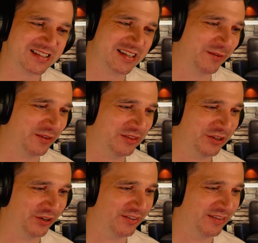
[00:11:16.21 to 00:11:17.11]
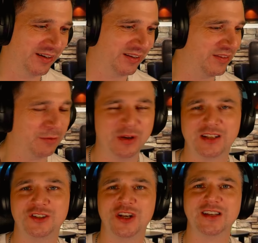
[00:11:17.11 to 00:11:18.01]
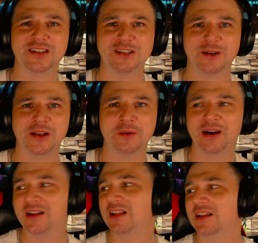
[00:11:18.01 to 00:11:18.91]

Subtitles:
that's that one done. And I think we had Jason as well, didn't we?